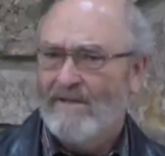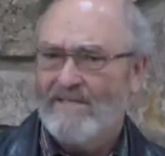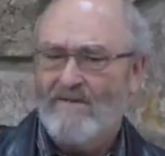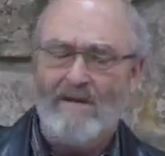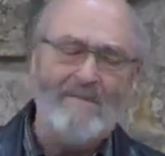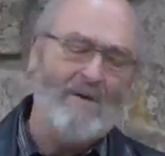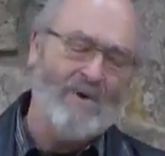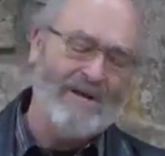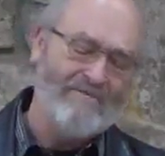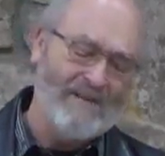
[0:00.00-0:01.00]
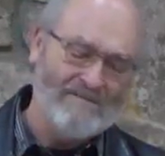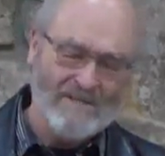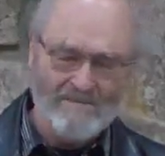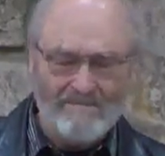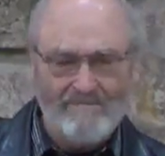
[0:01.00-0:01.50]
And he said, oh, my wife
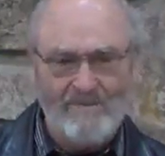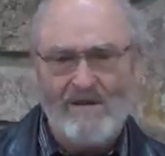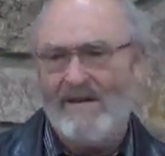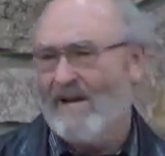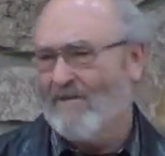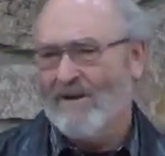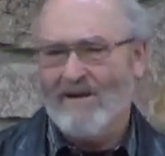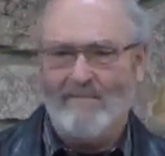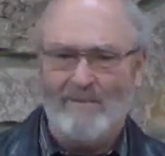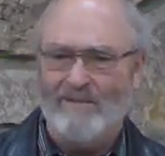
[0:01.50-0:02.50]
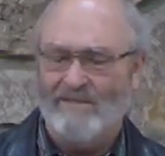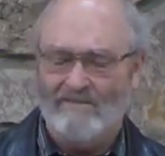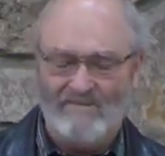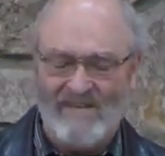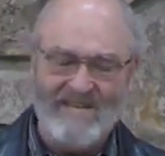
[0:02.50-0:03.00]
loves them. So I got her a couple,
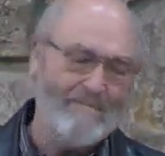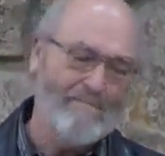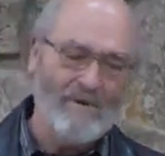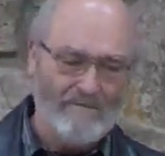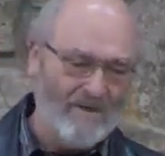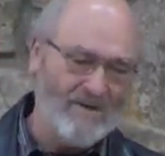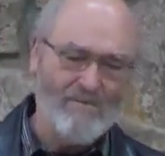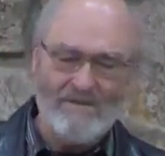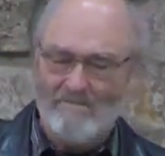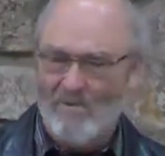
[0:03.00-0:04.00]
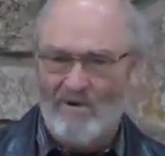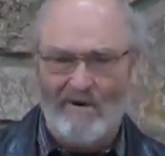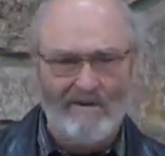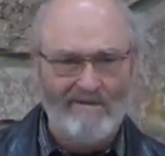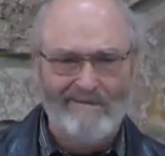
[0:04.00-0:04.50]
and there's always more.